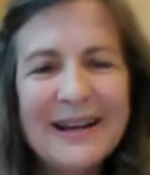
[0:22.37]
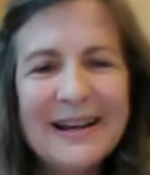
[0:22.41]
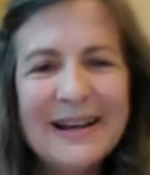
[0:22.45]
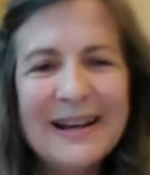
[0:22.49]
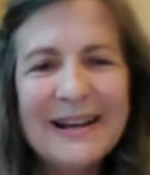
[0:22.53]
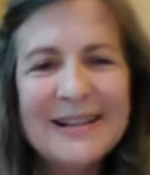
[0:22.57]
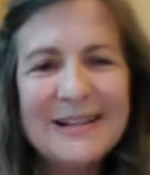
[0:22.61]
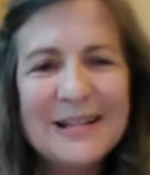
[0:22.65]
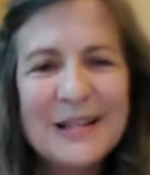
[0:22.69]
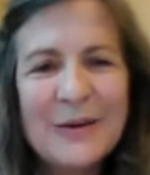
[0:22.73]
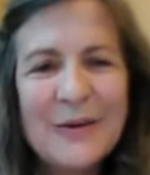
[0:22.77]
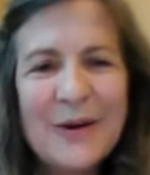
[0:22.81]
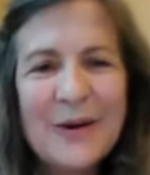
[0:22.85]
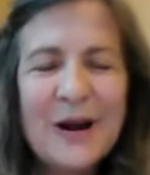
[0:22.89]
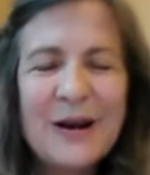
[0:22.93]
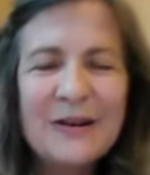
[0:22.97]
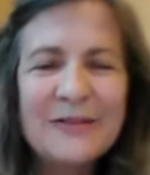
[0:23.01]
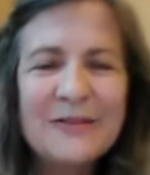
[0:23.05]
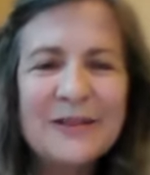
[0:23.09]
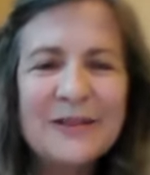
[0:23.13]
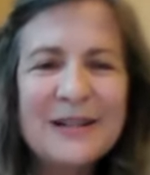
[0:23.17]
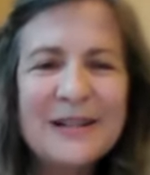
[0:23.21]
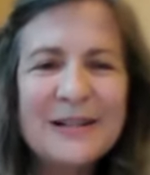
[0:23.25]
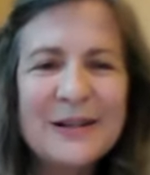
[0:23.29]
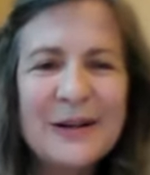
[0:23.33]
And so I
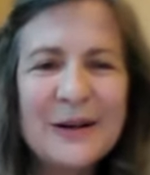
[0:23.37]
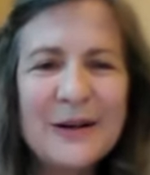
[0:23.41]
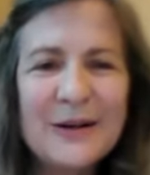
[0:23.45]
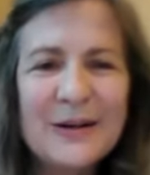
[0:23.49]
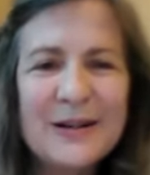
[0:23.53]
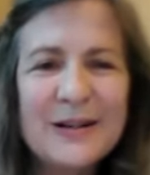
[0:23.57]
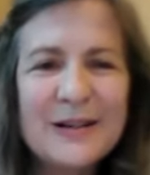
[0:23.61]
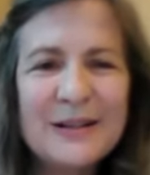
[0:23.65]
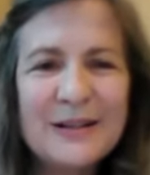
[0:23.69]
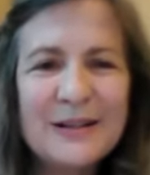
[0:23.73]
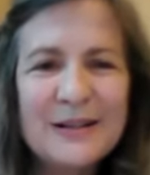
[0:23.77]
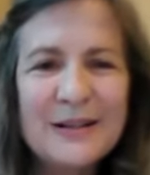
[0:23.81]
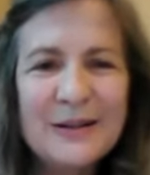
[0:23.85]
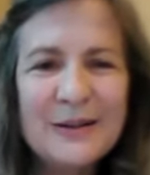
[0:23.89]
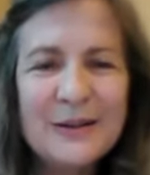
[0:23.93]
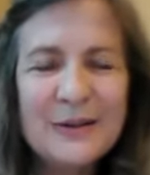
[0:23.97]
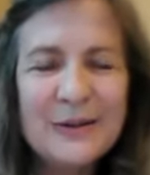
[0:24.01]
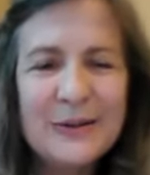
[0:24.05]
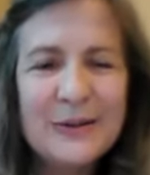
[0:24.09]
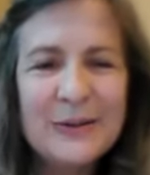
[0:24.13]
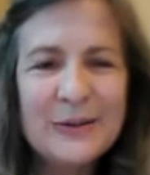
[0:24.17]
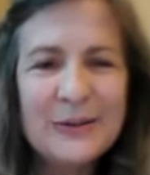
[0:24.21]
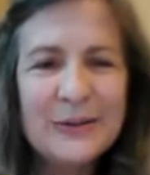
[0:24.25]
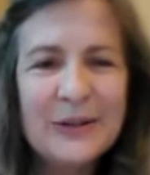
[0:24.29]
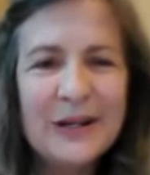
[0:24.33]
often turned
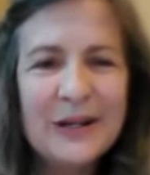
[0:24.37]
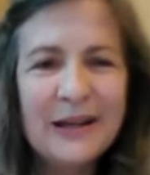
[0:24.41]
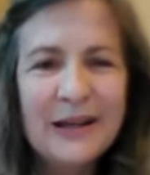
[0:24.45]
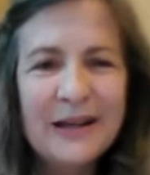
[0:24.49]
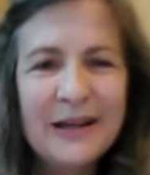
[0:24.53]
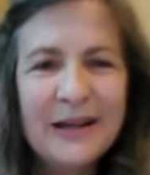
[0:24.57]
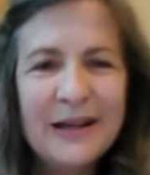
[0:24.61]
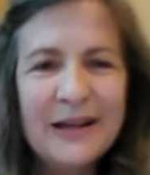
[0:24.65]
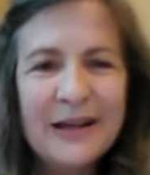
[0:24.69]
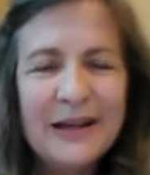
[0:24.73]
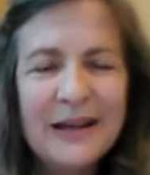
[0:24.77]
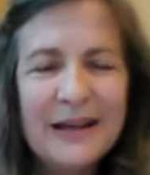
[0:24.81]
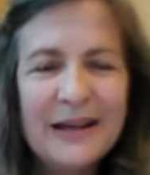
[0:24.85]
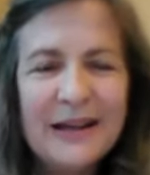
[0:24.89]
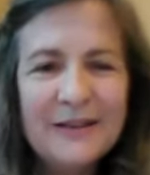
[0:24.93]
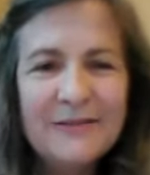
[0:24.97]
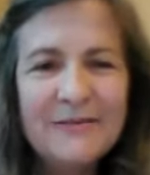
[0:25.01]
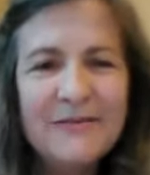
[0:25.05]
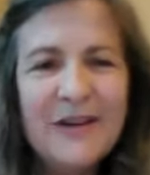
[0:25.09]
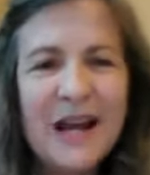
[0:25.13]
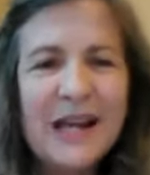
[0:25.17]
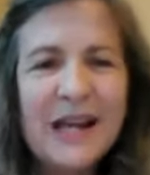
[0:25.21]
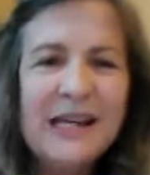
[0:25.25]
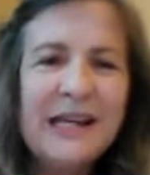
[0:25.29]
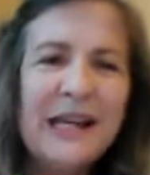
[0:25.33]
to
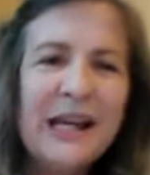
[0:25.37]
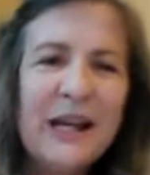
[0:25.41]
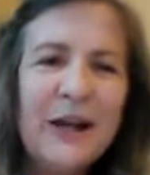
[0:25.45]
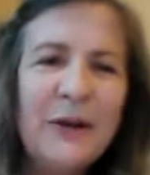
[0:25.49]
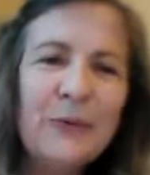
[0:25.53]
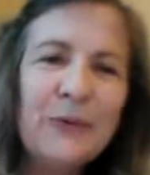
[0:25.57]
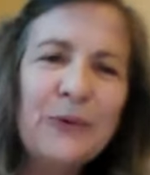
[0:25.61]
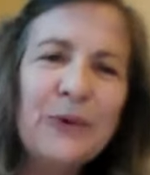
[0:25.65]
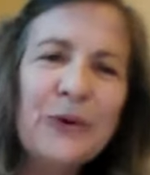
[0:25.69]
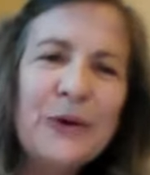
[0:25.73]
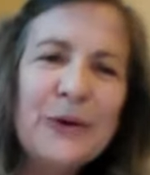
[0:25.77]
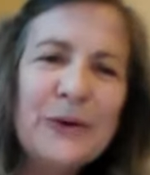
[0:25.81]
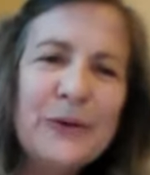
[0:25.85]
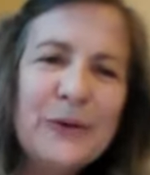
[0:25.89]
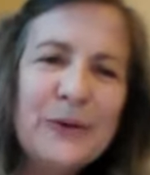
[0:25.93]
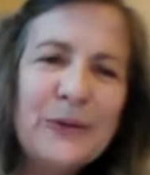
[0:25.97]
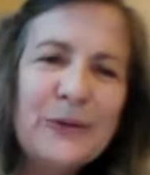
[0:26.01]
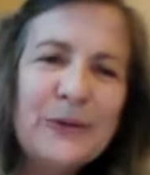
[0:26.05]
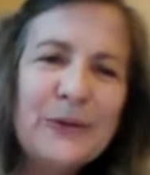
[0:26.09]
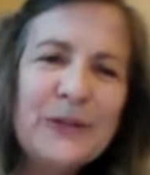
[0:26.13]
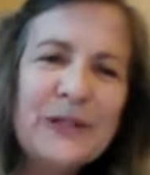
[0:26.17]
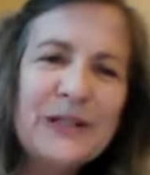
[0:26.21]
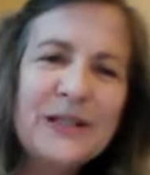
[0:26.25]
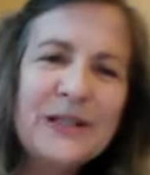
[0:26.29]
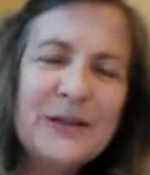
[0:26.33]
Viking
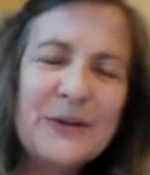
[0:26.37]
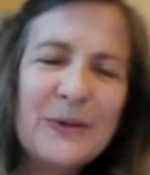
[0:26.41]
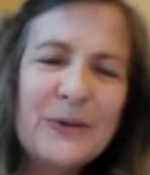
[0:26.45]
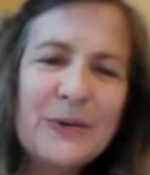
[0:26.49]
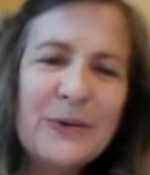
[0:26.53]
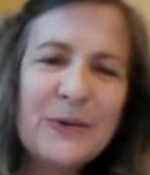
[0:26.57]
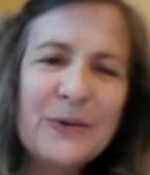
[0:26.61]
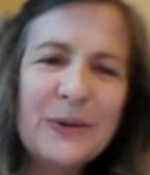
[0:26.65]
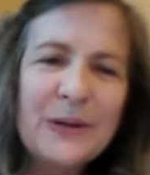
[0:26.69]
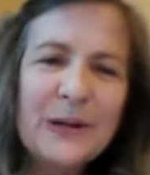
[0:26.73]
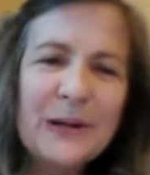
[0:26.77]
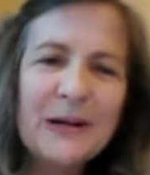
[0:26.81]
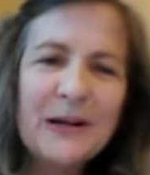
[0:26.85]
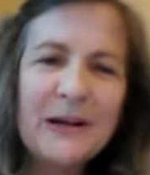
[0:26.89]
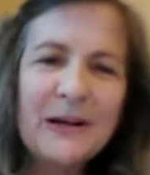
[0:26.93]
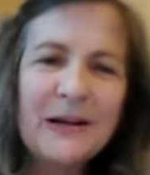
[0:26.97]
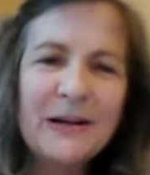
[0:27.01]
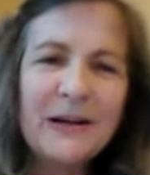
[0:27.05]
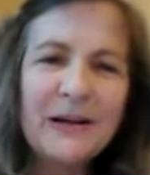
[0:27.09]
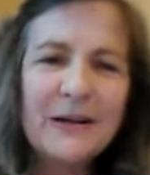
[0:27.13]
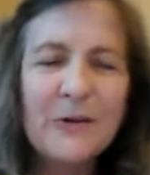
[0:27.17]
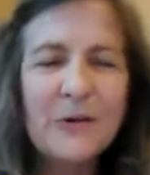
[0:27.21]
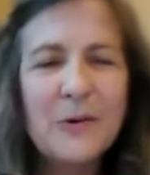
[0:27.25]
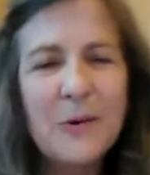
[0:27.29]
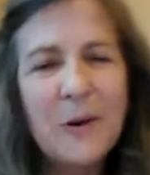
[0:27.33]
runes
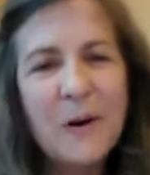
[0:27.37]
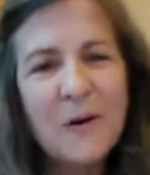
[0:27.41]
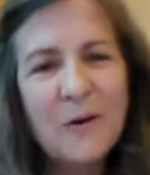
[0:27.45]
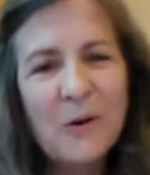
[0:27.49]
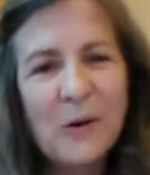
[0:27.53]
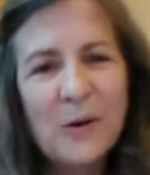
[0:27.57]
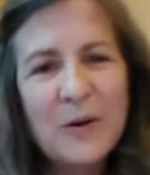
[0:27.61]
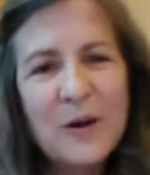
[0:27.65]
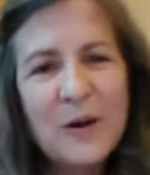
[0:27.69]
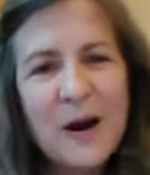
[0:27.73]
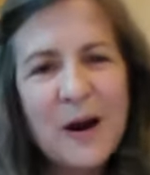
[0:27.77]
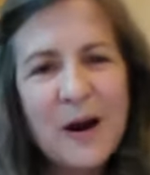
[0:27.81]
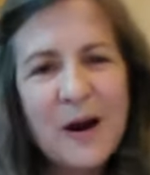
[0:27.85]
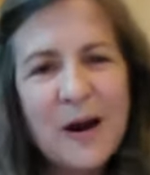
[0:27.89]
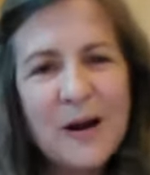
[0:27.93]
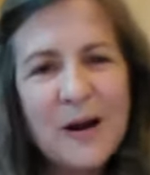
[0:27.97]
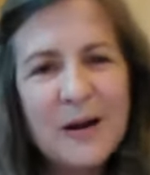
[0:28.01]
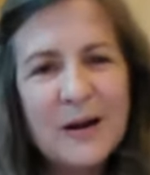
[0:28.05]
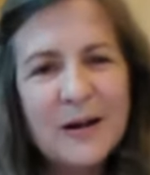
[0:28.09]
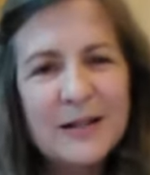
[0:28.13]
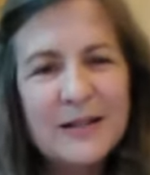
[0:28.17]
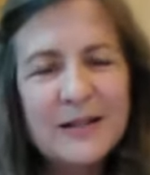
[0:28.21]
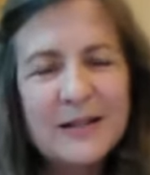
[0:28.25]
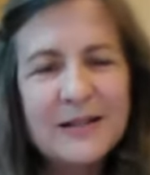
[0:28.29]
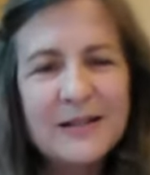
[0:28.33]
or oracle
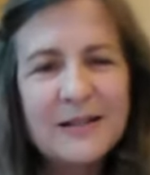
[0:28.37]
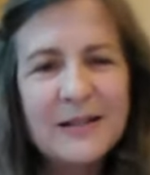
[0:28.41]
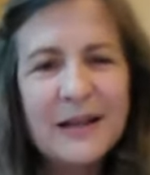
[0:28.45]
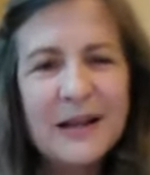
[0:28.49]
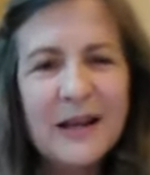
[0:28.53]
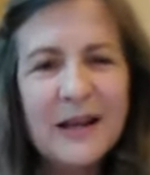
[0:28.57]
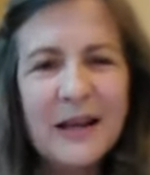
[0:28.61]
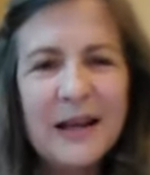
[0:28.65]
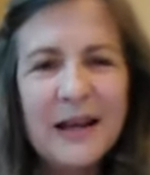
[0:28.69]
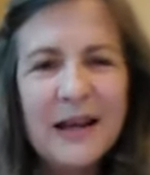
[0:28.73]
cards.